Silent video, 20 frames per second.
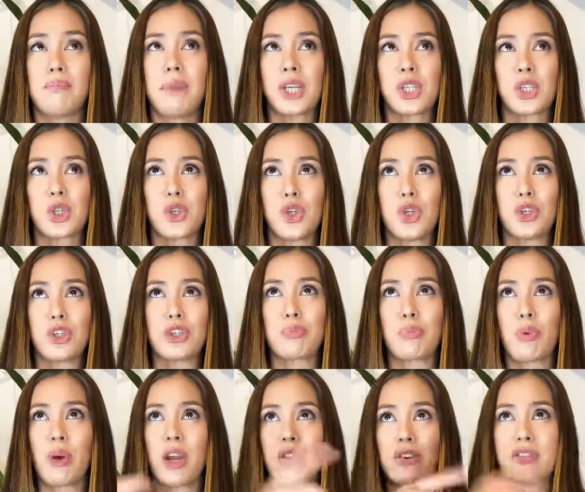make sure you
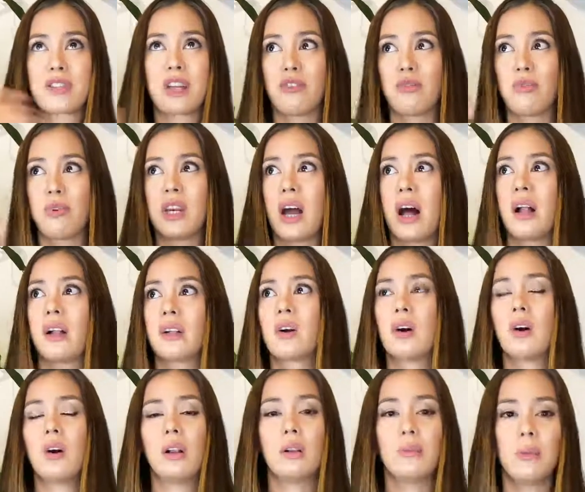spray yourself with
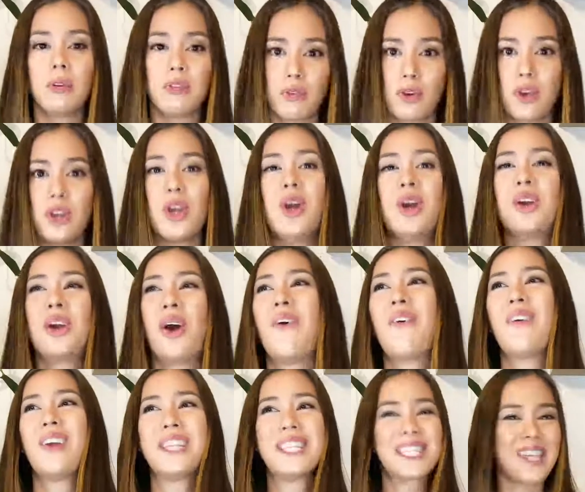alcohol before you go
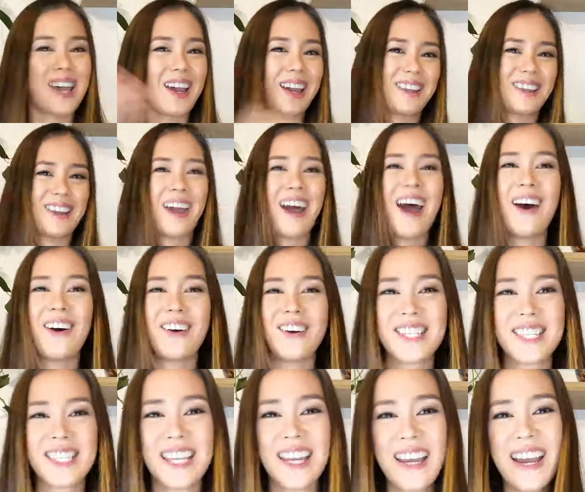inside the
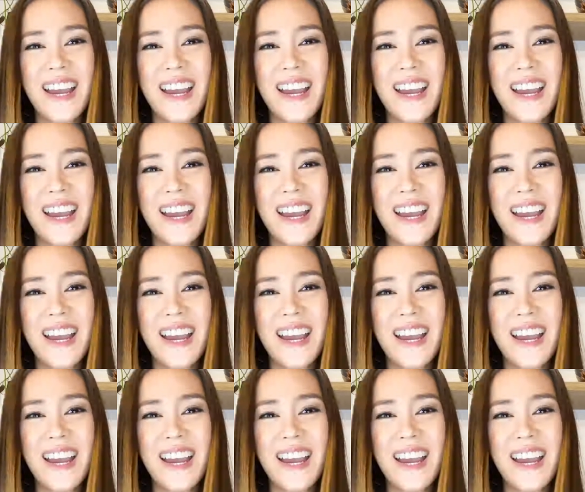house.